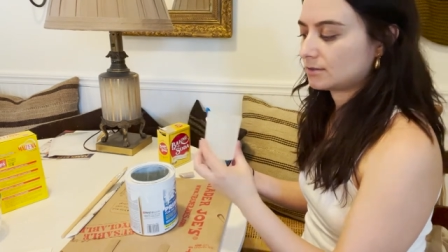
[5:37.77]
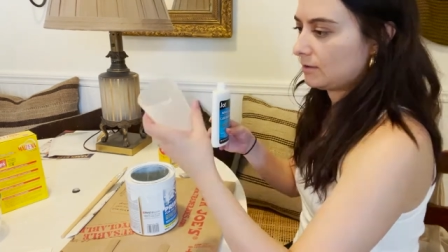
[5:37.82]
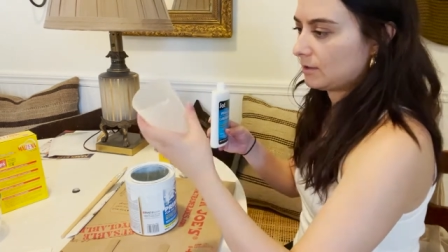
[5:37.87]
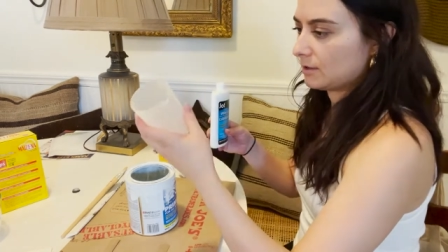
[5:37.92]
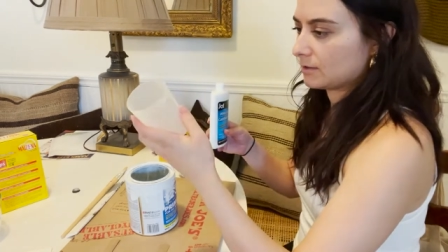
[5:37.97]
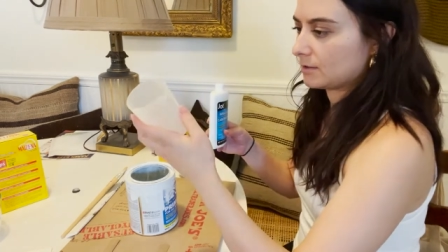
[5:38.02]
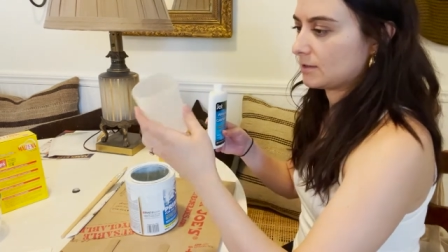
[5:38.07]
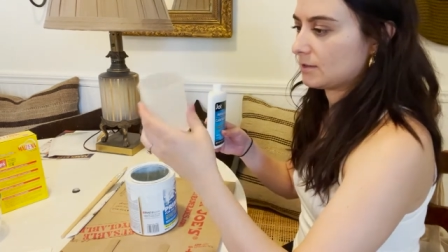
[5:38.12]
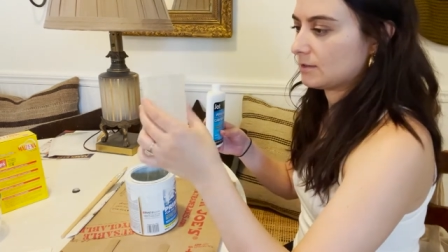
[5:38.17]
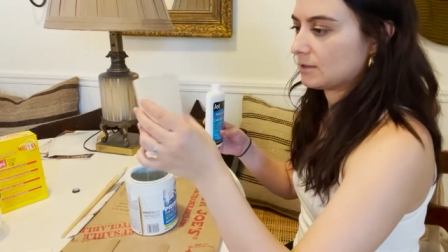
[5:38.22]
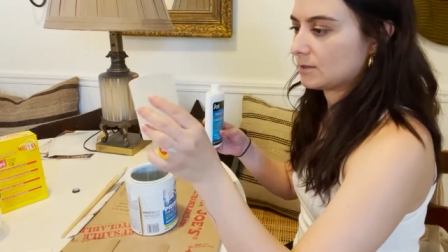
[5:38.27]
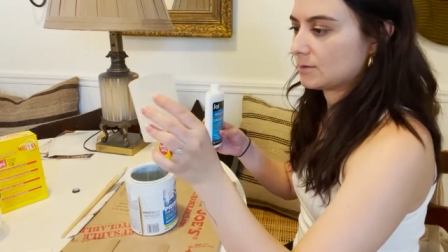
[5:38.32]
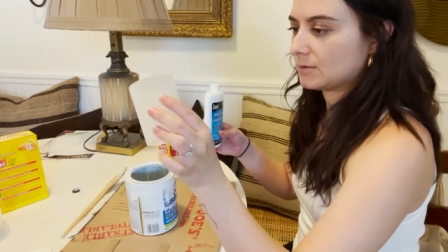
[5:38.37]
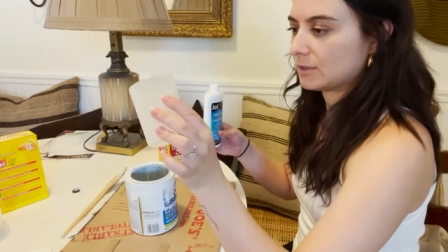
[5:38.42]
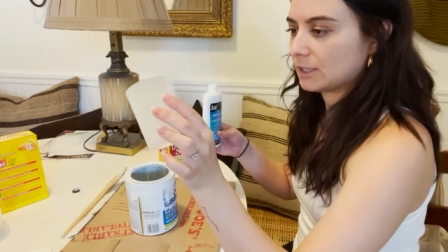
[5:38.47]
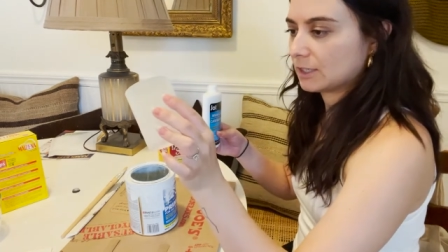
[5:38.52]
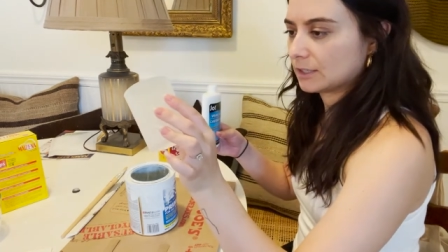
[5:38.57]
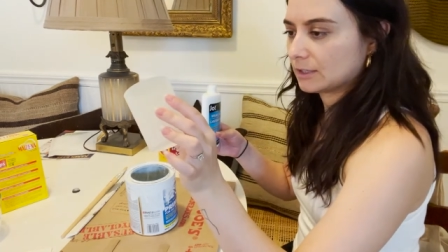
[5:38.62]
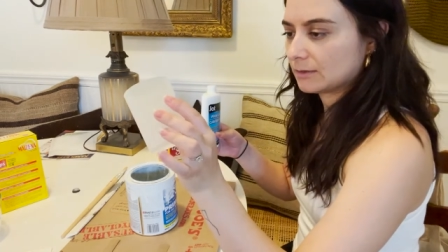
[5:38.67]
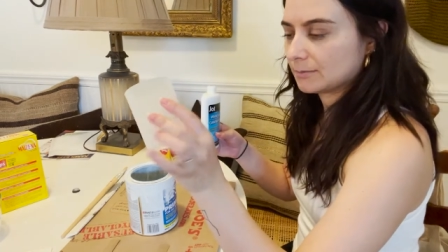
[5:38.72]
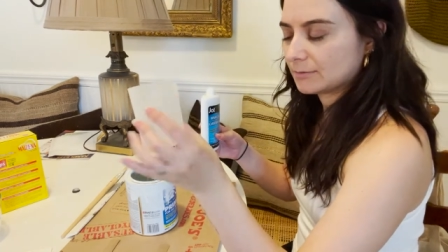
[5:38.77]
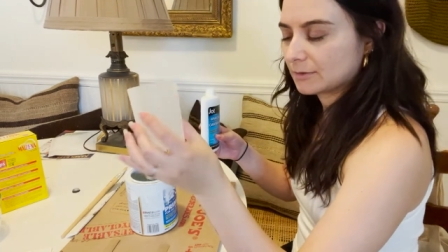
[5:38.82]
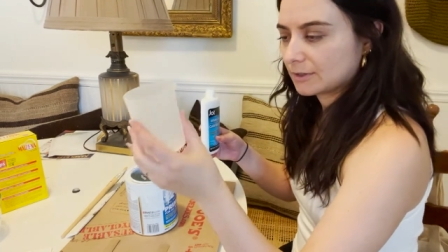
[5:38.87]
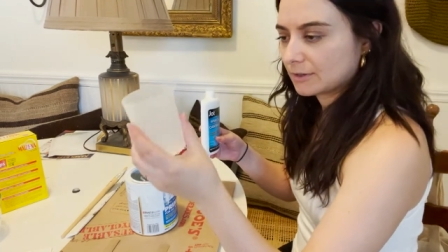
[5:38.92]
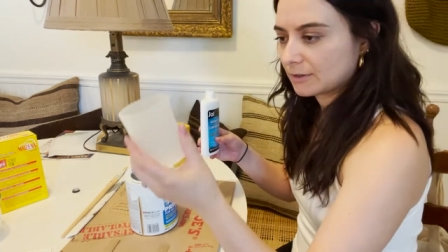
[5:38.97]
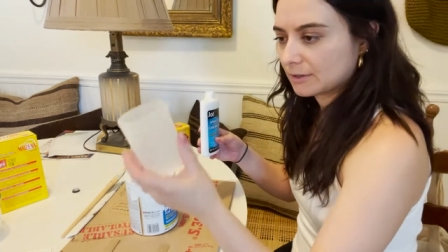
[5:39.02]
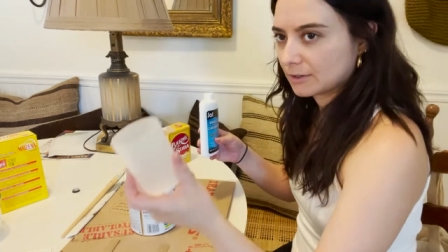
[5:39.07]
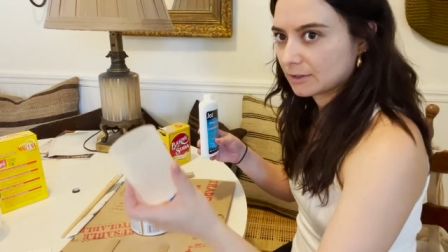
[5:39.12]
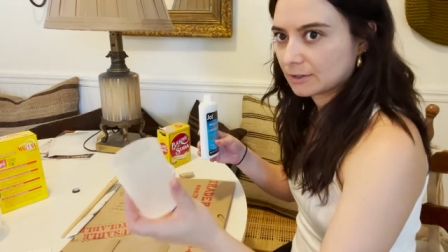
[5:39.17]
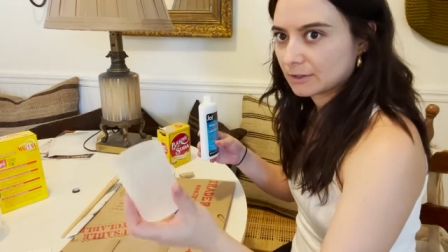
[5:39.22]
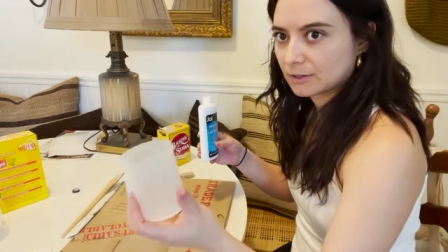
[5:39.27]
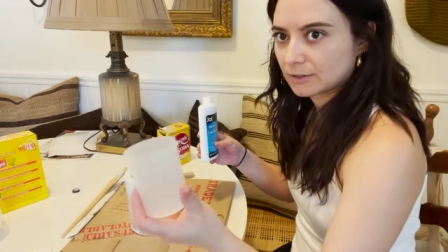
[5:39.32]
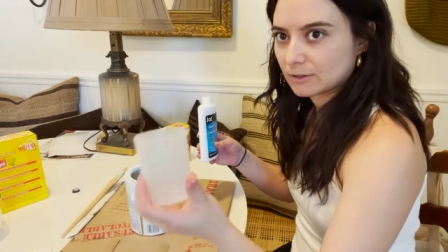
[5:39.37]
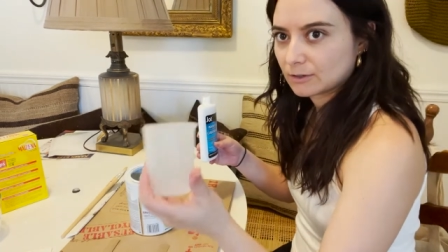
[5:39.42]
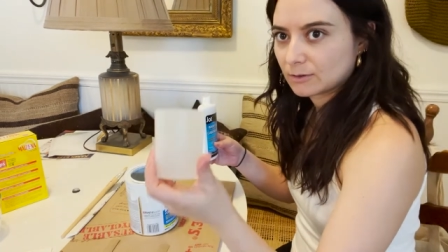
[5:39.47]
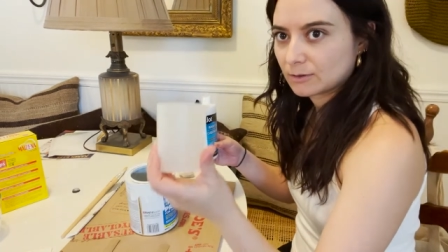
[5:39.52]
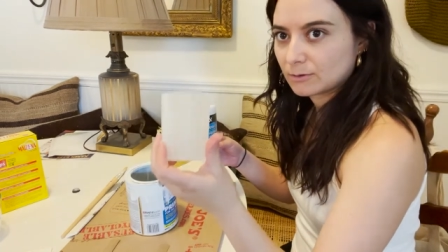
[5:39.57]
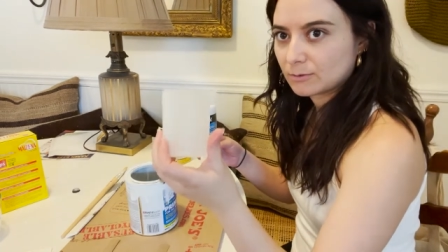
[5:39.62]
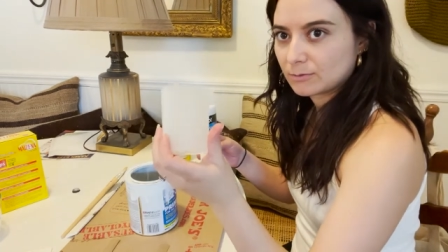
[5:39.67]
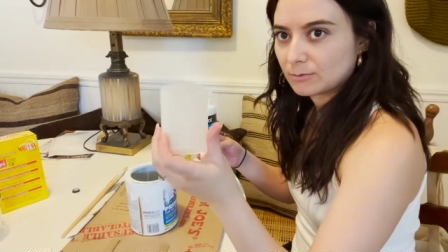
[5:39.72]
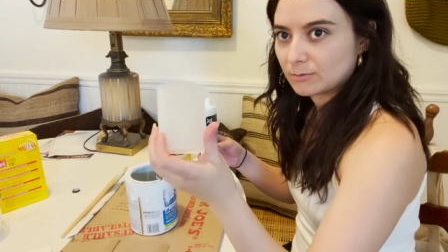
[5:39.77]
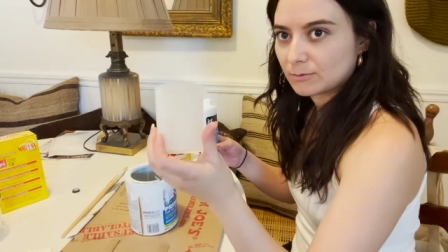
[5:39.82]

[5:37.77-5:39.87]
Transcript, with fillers: This is um, the little